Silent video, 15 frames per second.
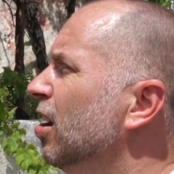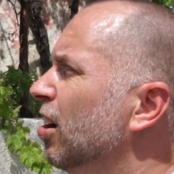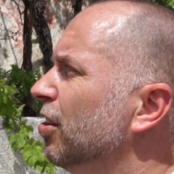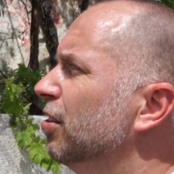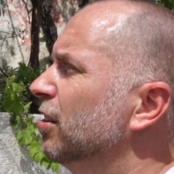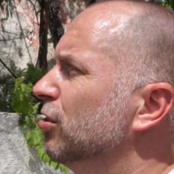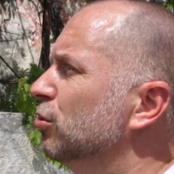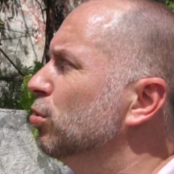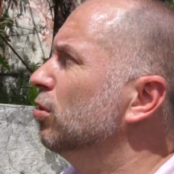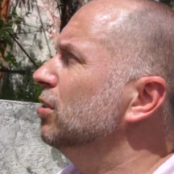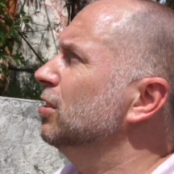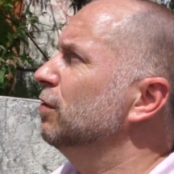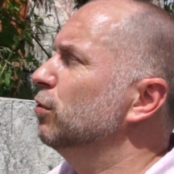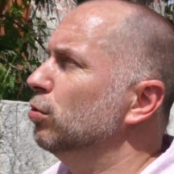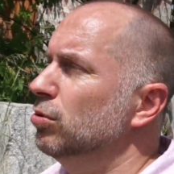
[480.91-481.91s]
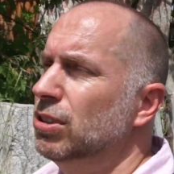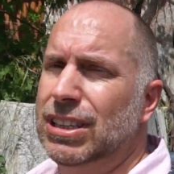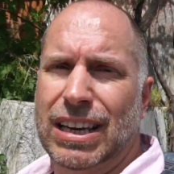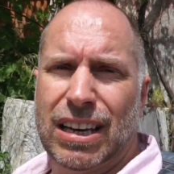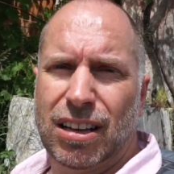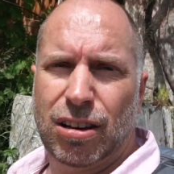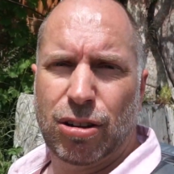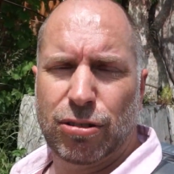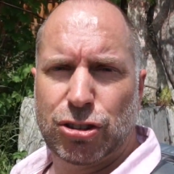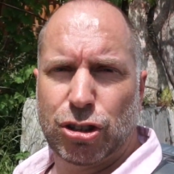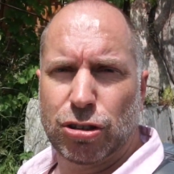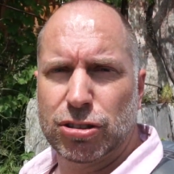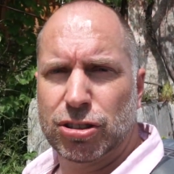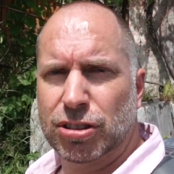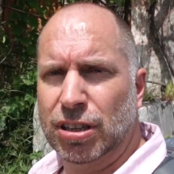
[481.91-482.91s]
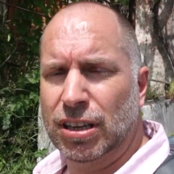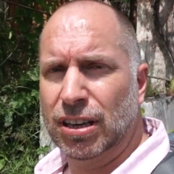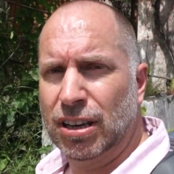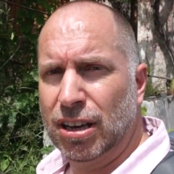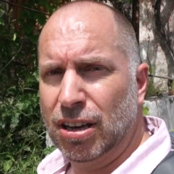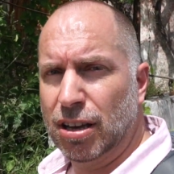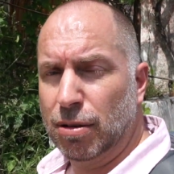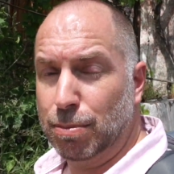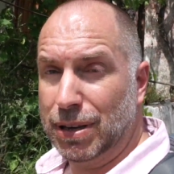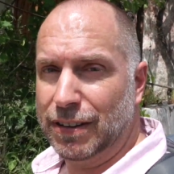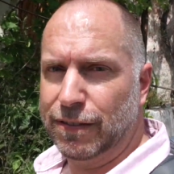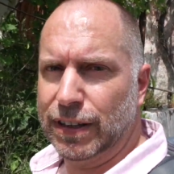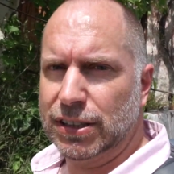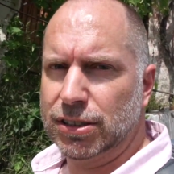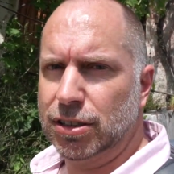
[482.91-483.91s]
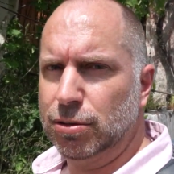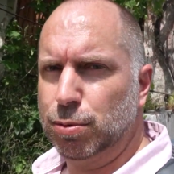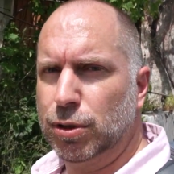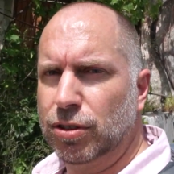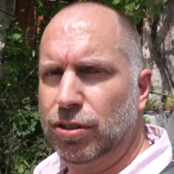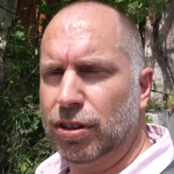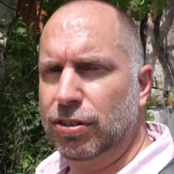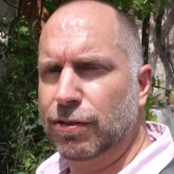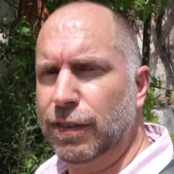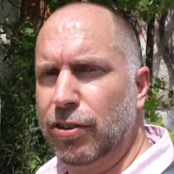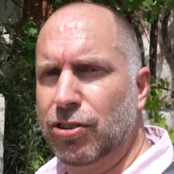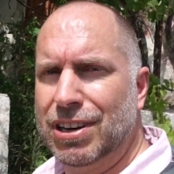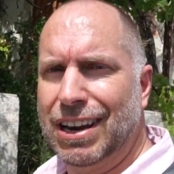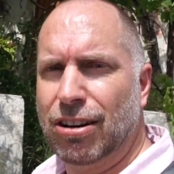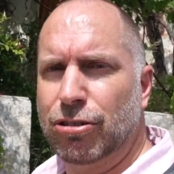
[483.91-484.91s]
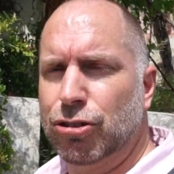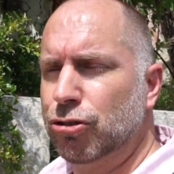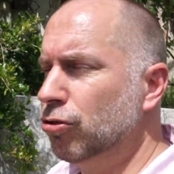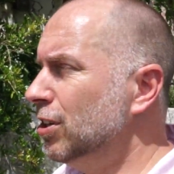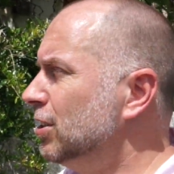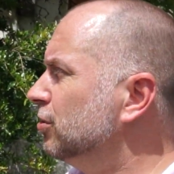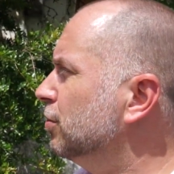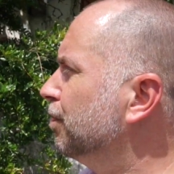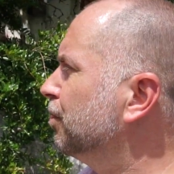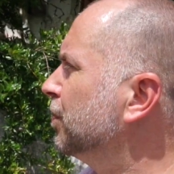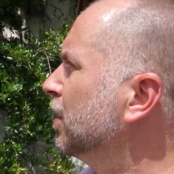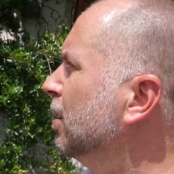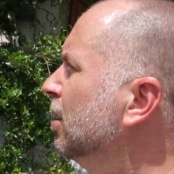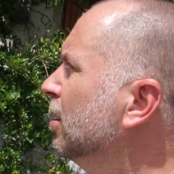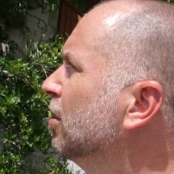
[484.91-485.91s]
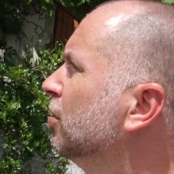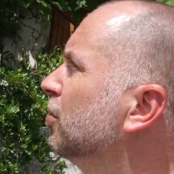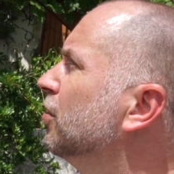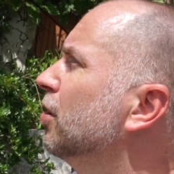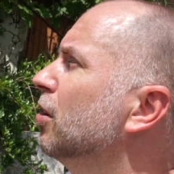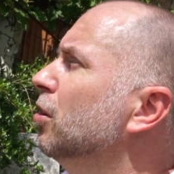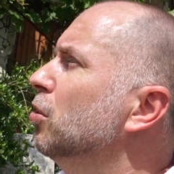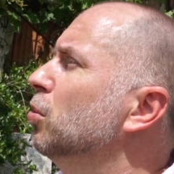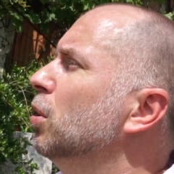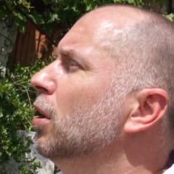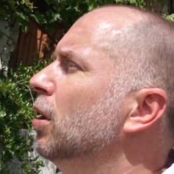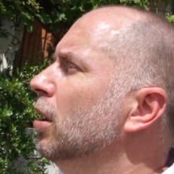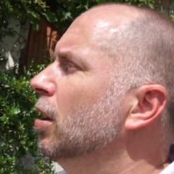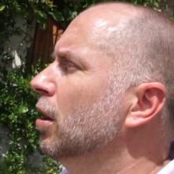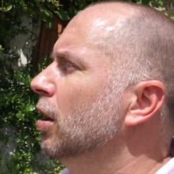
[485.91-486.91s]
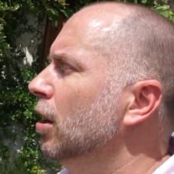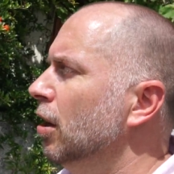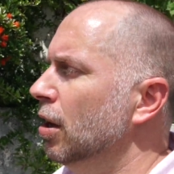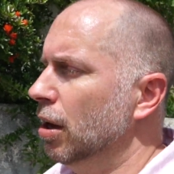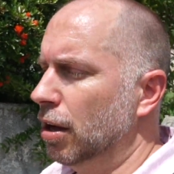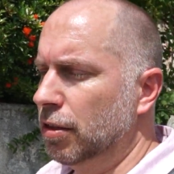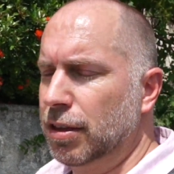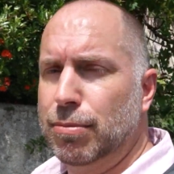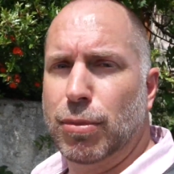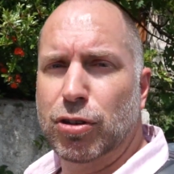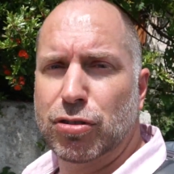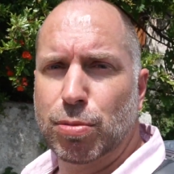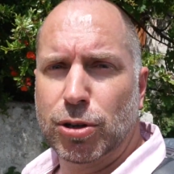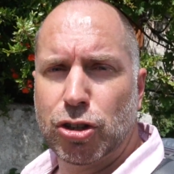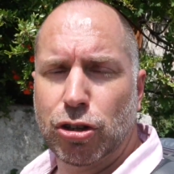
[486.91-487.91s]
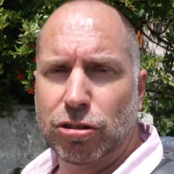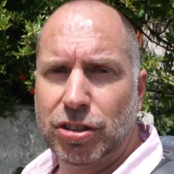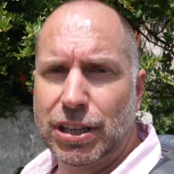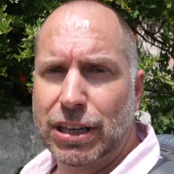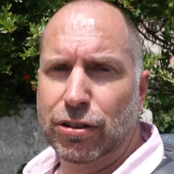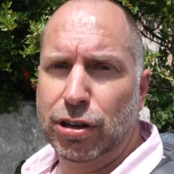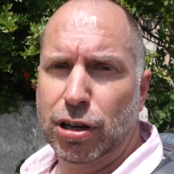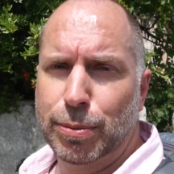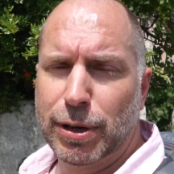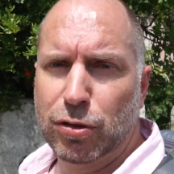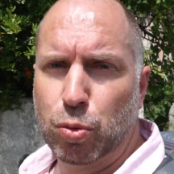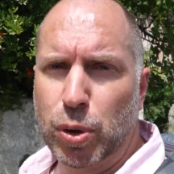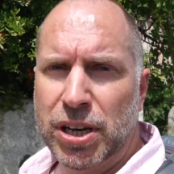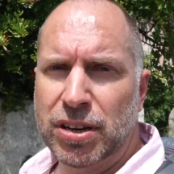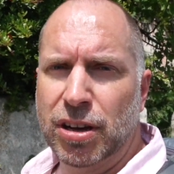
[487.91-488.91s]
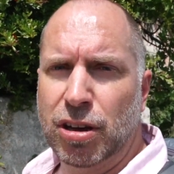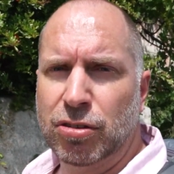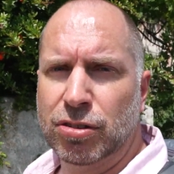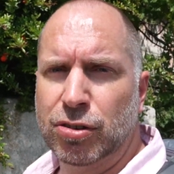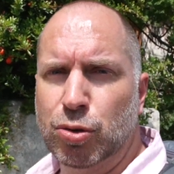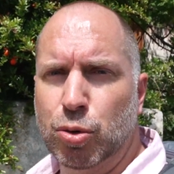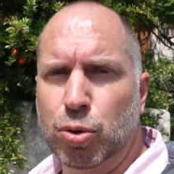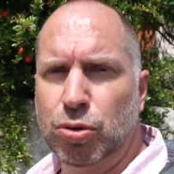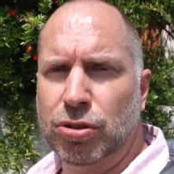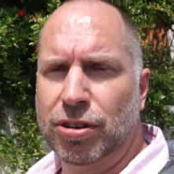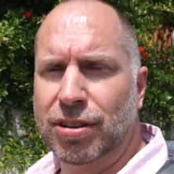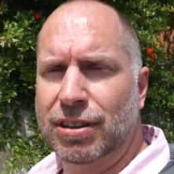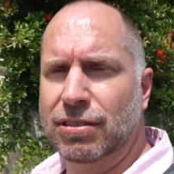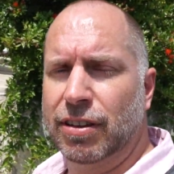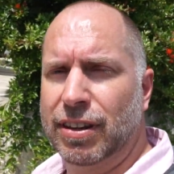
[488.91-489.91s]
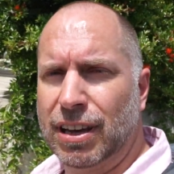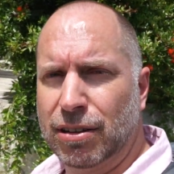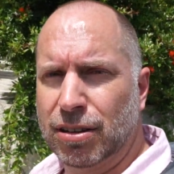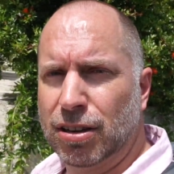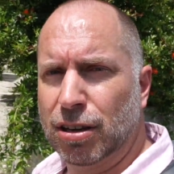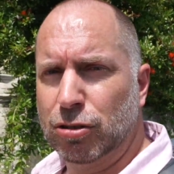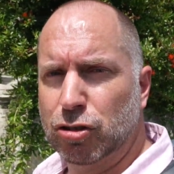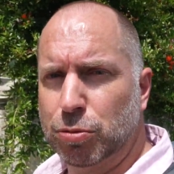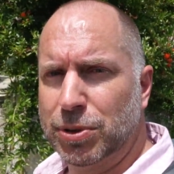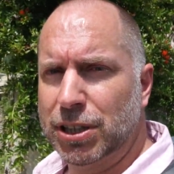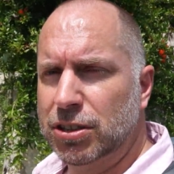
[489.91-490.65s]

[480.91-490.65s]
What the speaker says: I think it's quite difficult to get a lot of shots, big vistas, because it's very narrow streets. So I think most of my shots here are going to be of windows and doors and things like that, and close-up